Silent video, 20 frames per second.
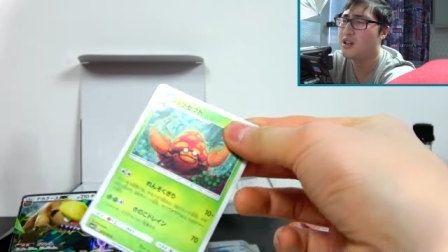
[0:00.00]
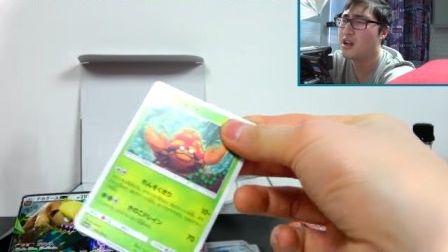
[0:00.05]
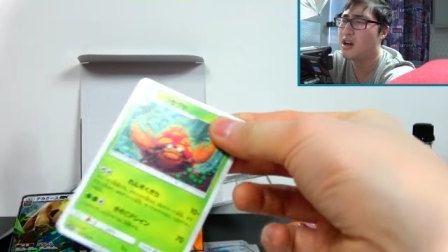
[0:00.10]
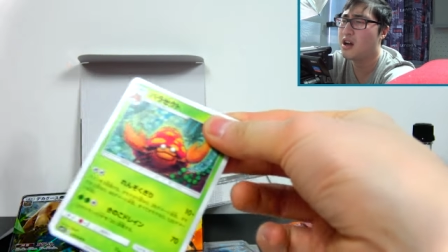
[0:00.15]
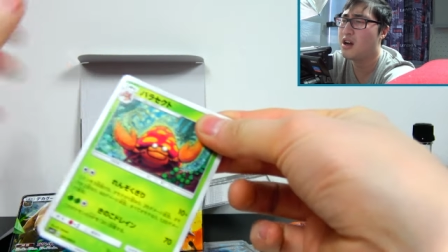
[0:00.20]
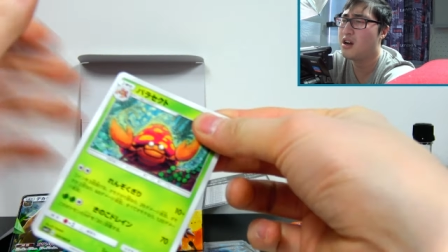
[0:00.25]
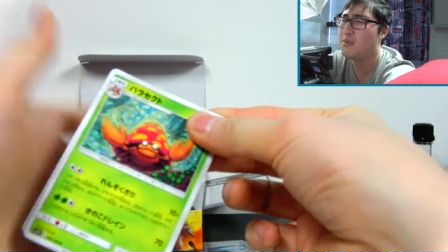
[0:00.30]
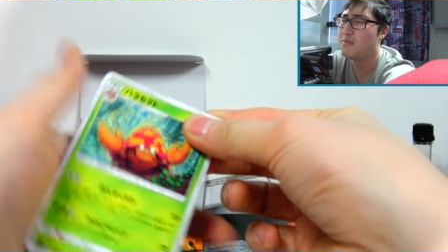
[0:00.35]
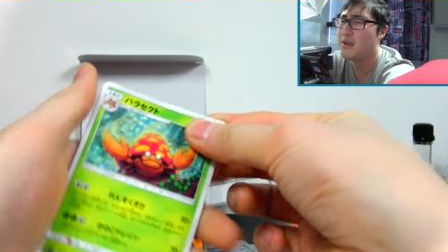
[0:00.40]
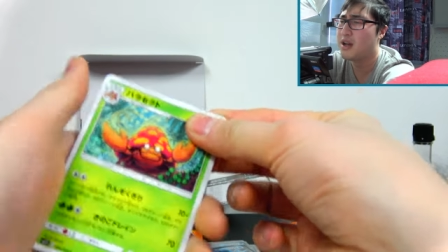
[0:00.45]

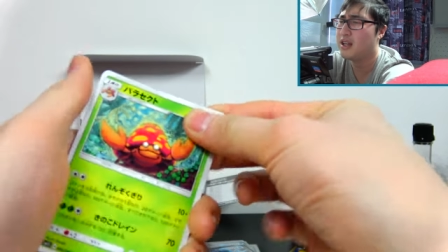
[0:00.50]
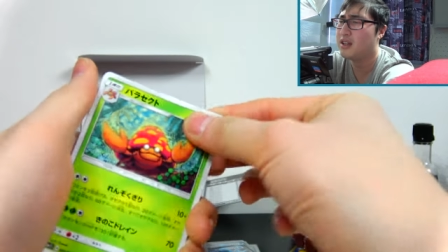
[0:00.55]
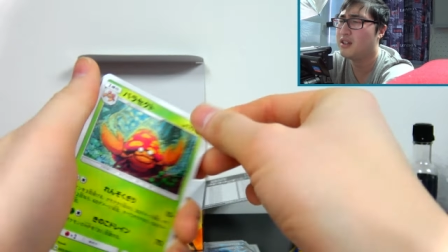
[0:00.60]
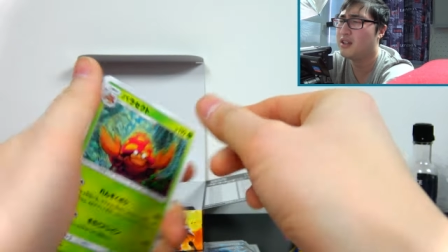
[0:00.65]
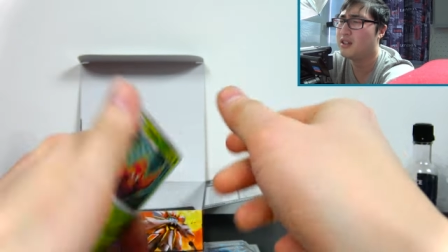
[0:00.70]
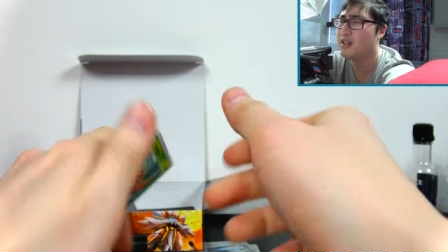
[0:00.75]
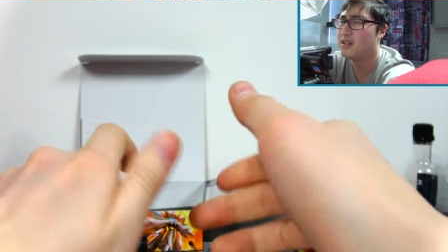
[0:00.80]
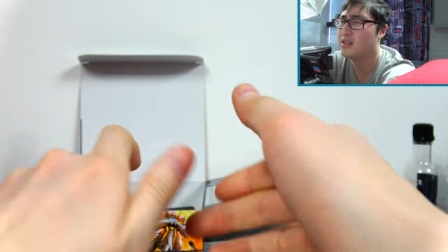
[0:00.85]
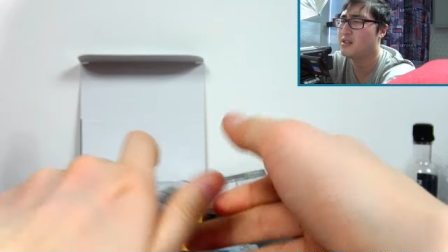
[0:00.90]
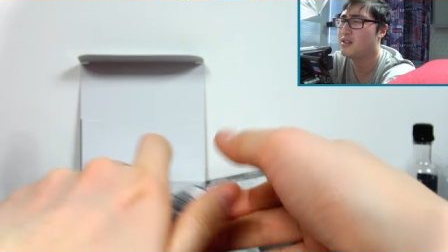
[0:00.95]

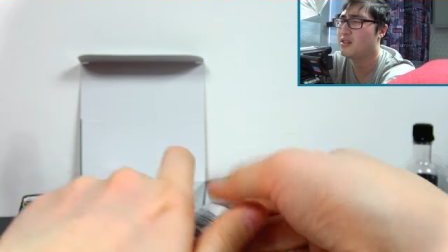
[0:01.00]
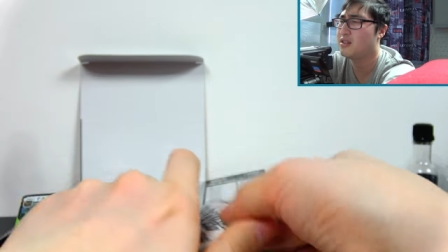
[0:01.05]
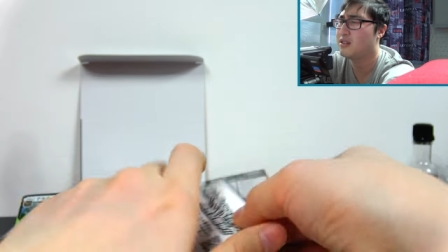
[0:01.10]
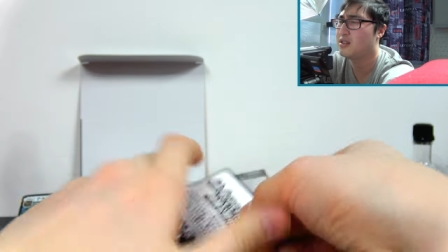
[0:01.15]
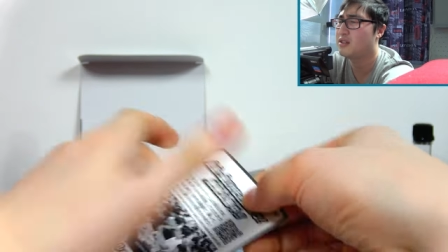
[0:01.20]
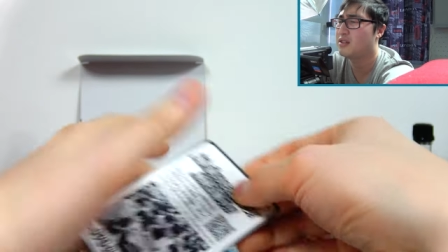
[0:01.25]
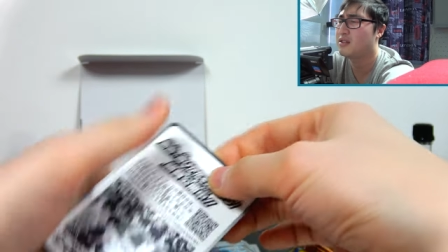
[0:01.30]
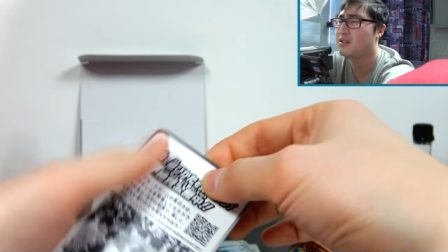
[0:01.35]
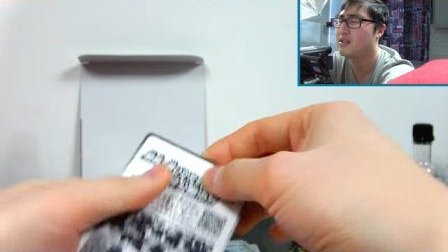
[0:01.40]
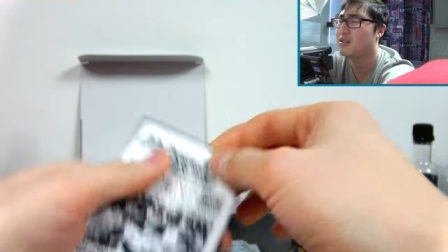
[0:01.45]

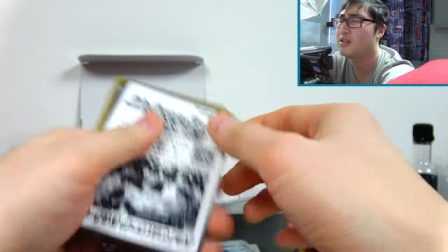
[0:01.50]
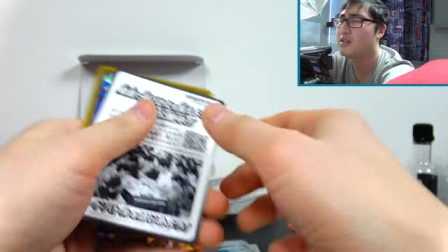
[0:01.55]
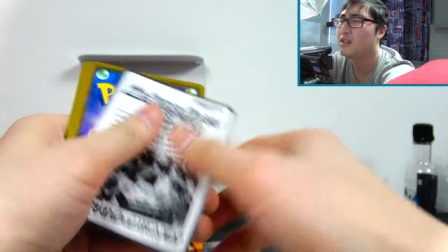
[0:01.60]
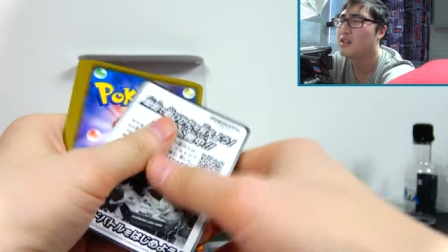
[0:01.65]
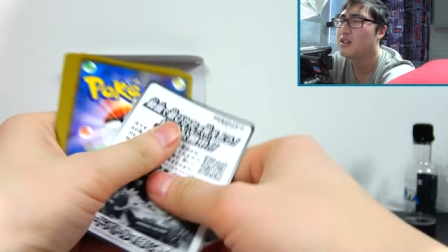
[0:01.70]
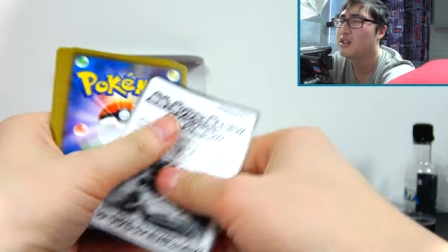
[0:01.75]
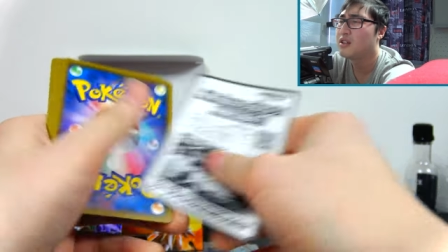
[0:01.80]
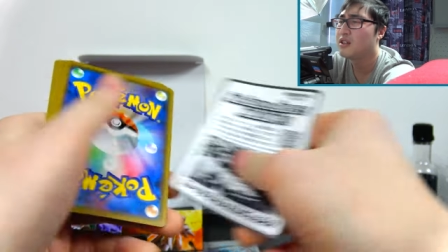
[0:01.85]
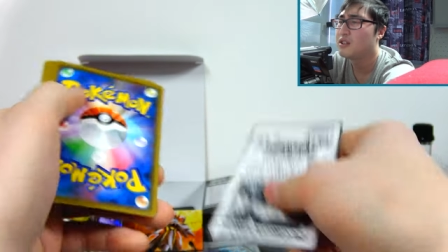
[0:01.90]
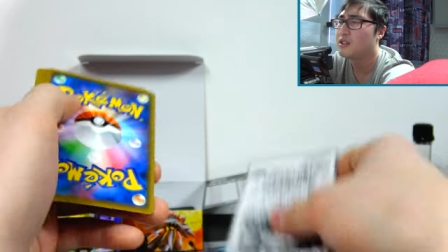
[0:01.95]
comments.
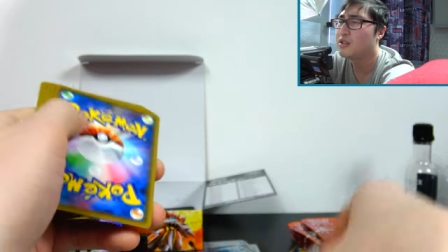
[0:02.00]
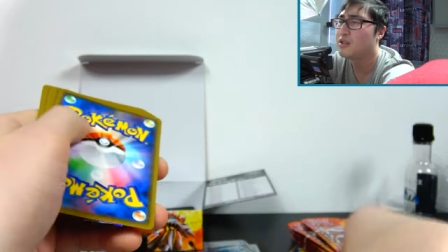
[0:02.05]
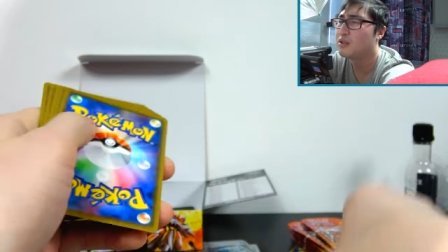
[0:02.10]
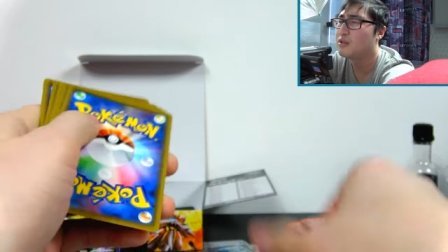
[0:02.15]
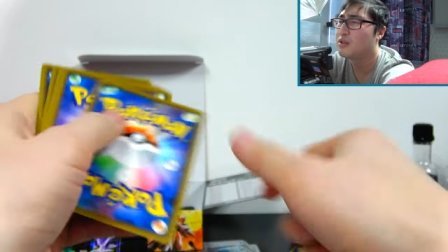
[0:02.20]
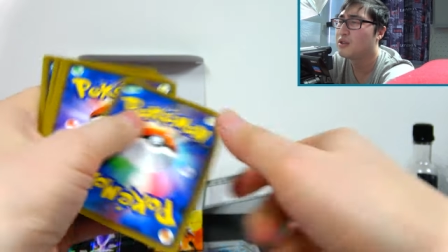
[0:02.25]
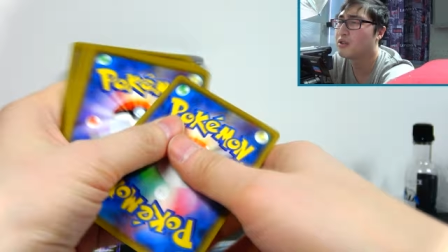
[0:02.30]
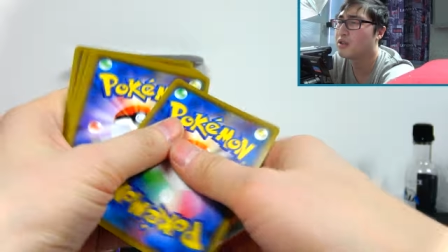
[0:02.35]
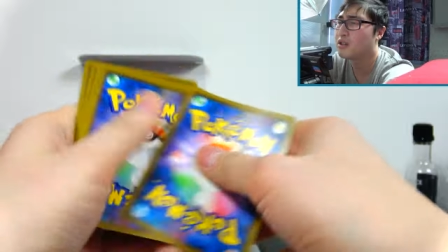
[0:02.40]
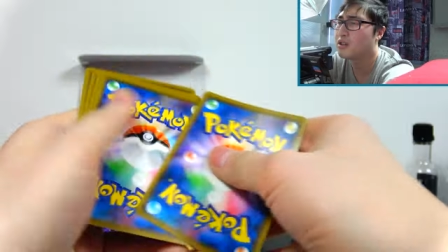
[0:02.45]
Do
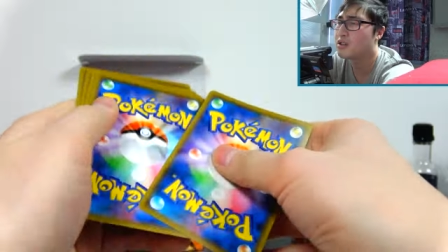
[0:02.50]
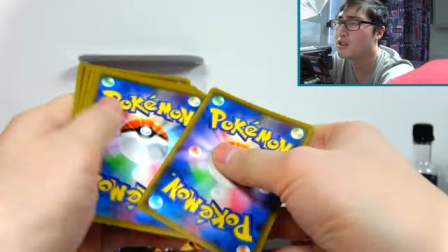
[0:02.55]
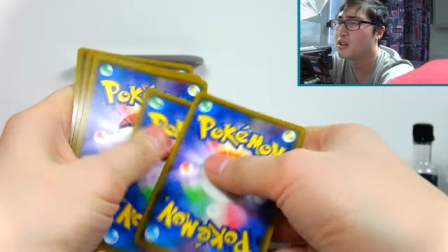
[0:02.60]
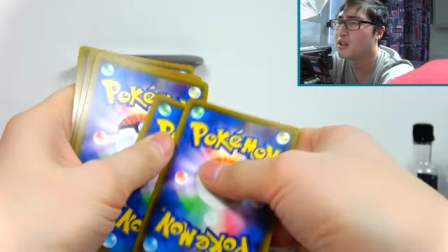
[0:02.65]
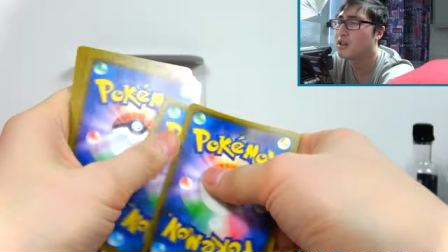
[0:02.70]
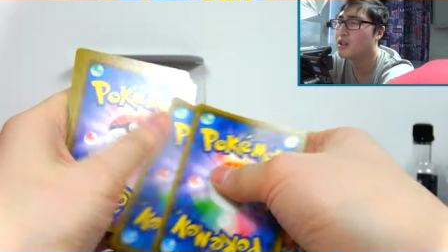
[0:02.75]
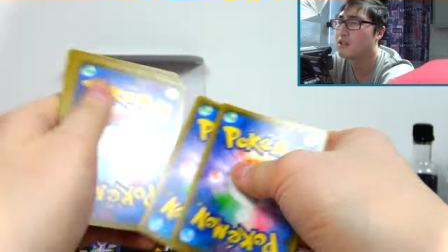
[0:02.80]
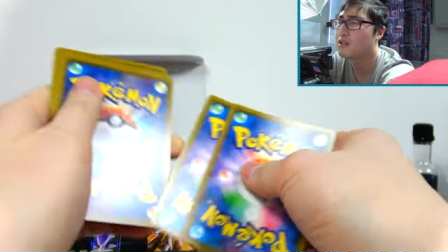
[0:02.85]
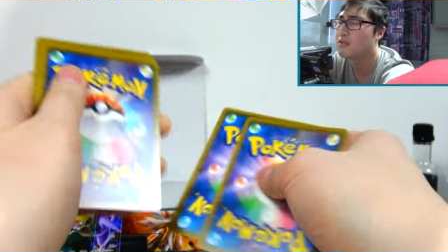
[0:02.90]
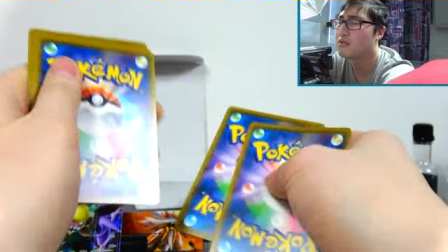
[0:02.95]
you know the
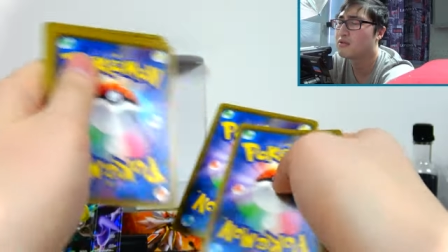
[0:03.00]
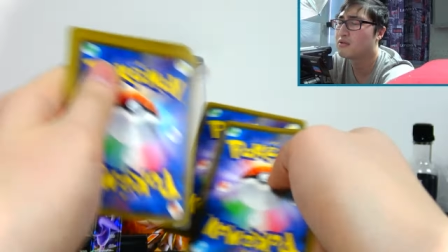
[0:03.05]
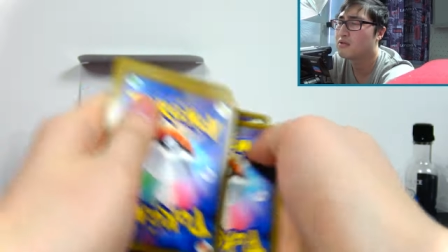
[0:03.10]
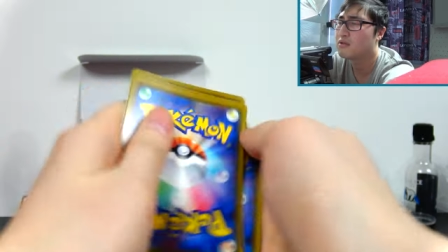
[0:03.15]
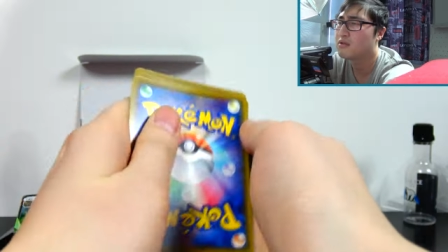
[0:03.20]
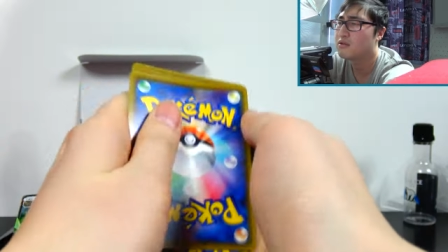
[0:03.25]
song?